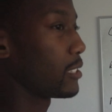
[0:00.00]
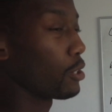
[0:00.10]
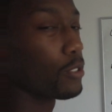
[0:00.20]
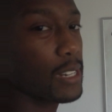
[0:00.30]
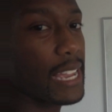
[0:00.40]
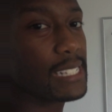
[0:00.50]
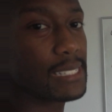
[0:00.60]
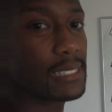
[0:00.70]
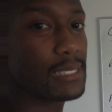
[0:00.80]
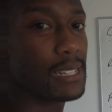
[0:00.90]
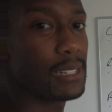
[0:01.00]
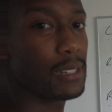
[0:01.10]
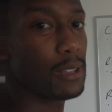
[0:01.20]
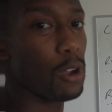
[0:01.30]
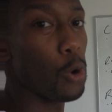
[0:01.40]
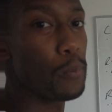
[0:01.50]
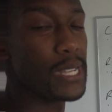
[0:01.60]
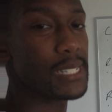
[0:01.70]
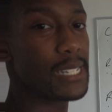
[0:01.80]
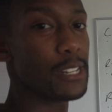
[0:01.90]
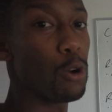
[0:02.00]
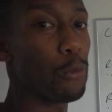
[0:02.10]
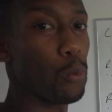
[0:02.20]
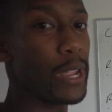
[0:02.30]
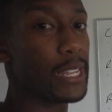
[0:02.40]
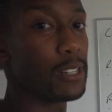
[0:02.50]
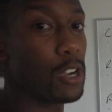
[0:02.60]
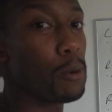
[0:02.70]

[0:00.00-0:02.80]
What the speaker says: in certain cases, obesity and overweight can